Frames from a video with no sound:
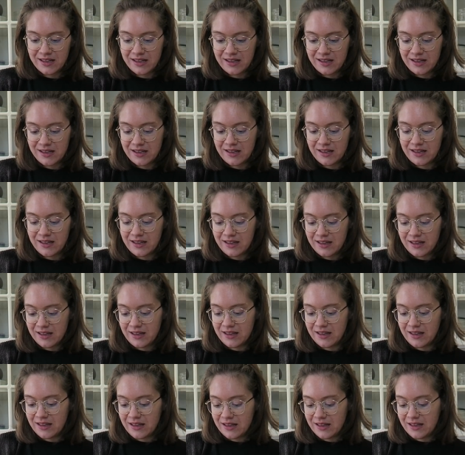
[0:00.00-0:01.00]

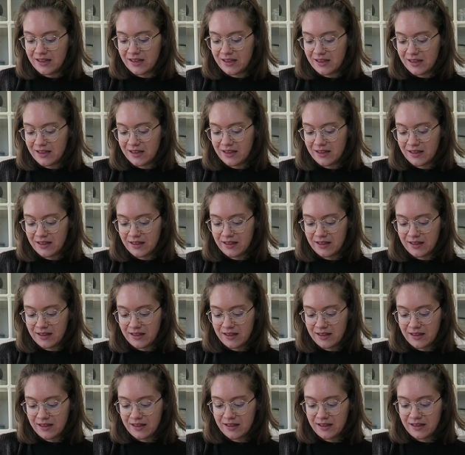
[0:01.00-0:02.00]

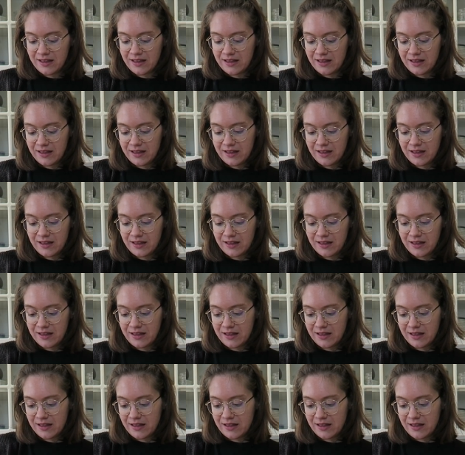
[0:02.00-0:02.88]
(silence)